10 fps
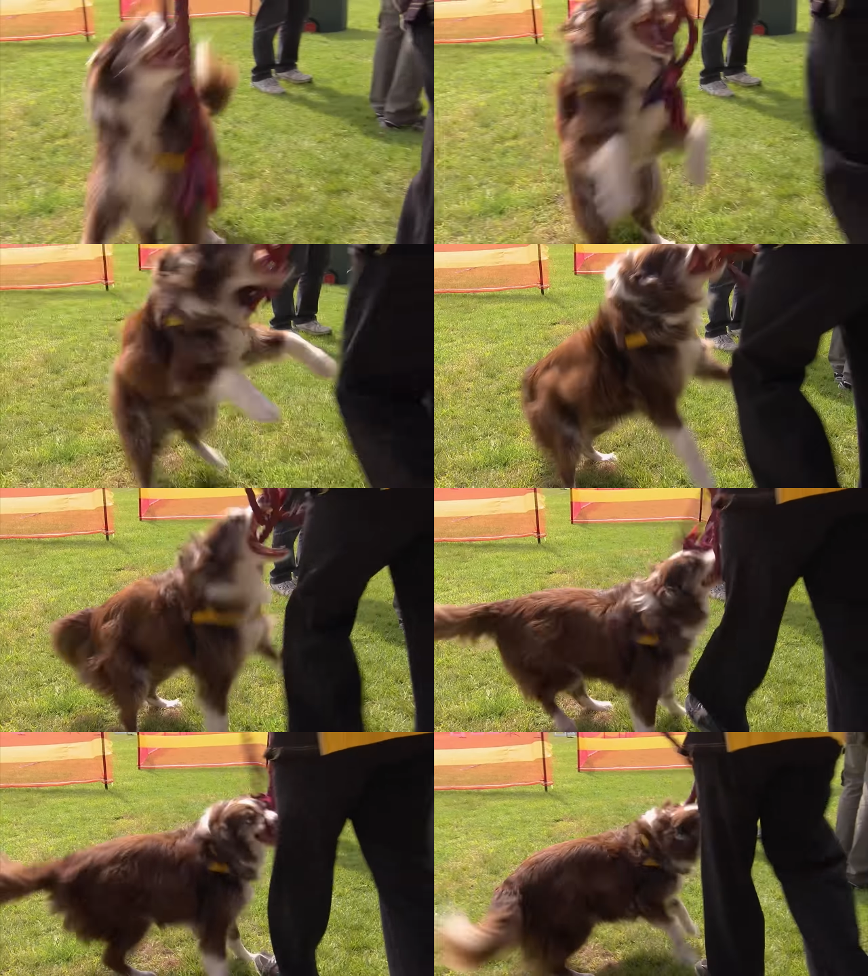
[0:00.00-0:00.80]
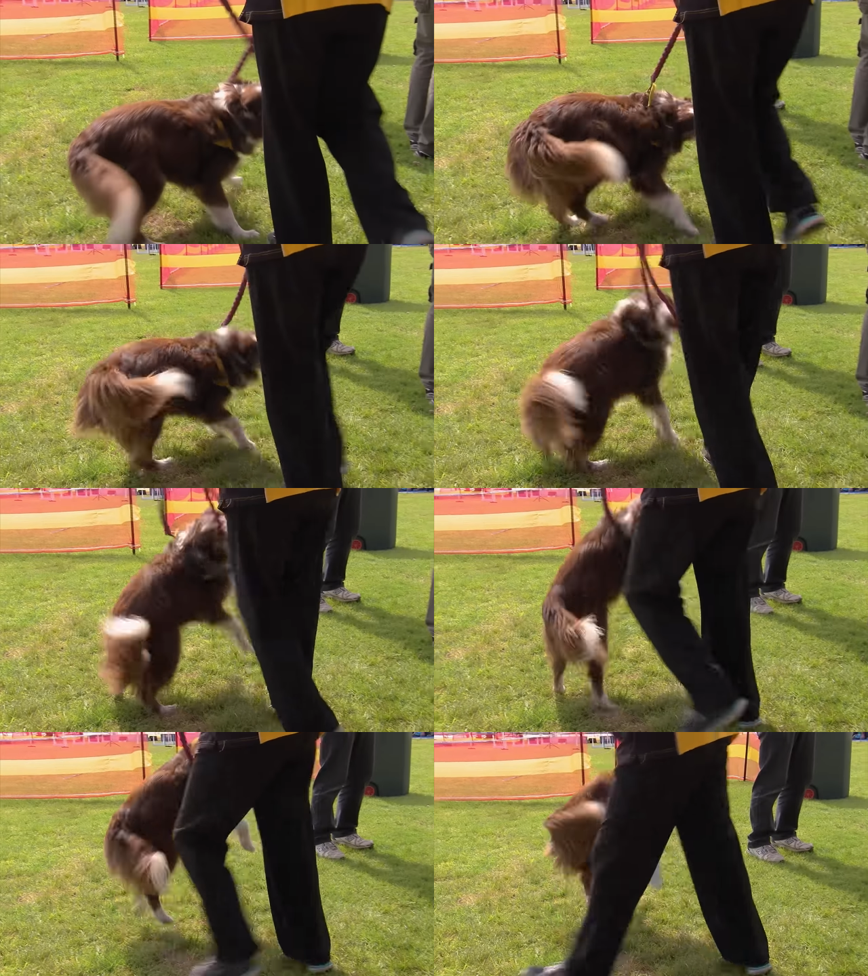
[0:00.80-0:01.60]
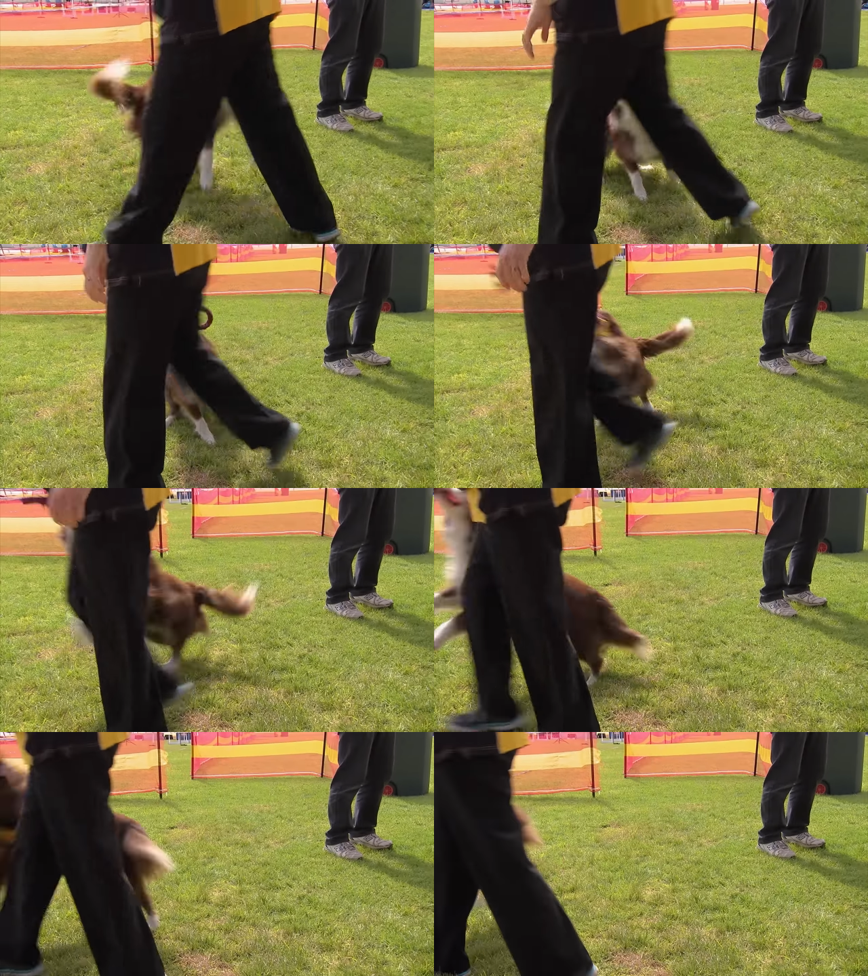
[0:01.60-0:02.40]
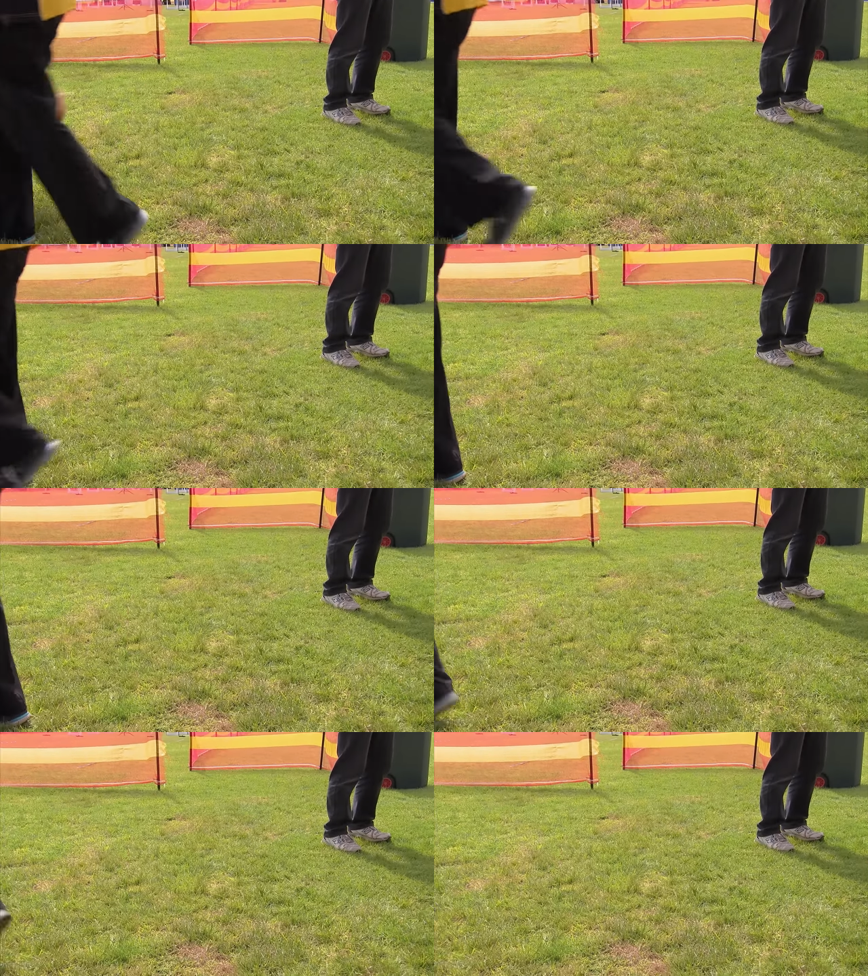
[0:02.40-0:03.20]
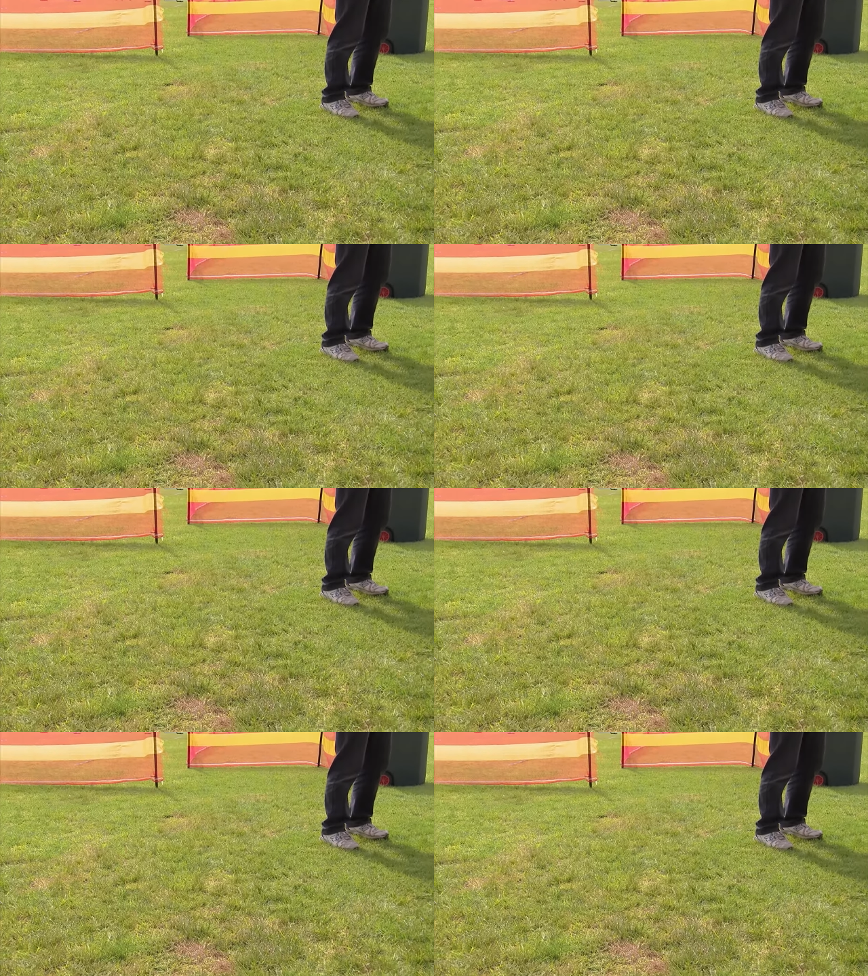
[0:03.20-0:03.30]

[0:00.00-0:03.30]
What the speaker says: No face is visible, so there are no lips to read.